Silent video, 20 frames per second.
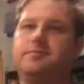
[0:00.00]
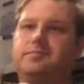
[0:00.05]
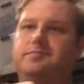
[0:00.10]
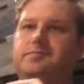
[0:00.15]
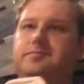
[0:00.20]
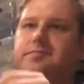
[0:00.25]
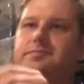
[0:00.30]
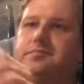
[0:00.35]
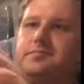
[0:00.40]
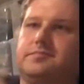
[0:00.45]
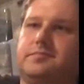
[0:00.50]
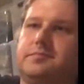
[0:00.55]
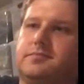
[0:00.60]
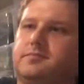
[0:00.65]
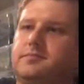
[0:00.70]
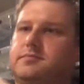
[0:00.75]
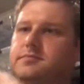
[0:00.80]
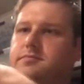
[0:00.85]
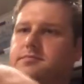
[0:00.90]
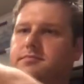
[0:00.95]

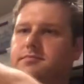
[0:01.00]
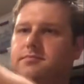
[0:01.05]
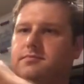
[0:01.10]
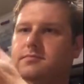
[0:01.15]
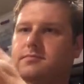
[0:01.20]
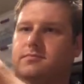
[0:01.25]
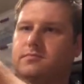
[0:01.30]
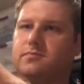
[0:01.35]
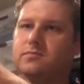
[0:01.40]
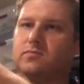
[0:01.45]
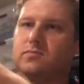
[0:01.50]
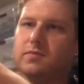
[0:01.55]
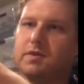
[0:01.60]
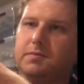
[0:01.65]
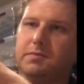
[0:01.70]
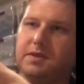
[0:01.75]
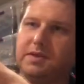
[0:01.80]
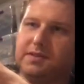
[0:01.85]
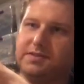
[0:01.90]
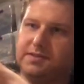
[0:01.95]
I
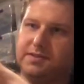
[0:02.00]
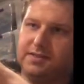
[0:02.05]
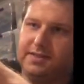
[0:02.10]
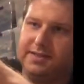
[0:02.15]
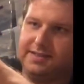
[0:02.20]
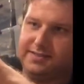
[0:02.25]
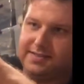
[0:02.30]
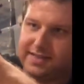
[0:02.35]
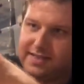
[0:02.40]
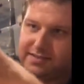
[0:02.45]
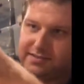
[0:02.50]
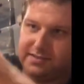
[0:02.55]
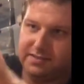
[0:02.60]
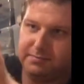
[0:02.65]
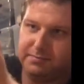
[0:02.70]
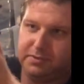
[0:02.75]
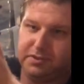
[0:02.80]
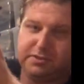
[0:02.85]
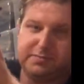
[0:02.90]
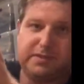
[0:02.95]
mean, it's that
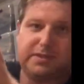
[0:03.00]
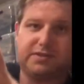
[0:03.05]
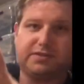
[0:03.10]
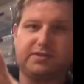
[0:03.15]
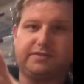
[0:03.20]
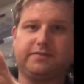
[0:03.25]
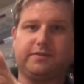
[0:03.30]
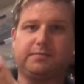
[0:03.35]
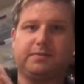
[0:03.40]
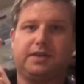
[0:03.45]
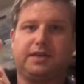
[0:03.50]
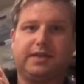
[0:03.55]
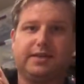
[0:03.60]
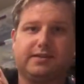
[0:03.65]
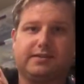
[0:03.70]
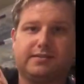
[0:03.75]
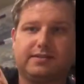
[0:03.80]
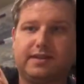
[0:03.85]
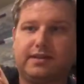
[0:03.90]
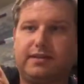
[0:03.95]
simple, especially if I'm going to
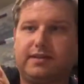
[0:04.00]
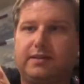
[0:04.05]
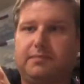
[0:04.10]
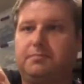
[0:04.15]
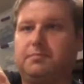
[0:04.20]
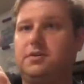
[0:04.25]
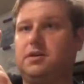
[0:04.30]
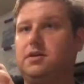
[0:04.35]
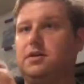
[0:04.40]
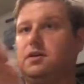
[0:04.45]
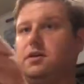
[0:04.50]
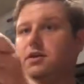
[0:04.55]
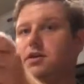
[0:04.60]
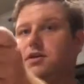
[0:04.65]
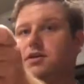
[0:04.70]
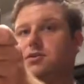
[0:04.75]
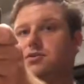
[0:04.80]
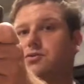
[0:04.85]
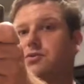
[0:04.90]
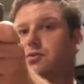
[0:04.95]
get set up
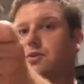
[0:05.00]
to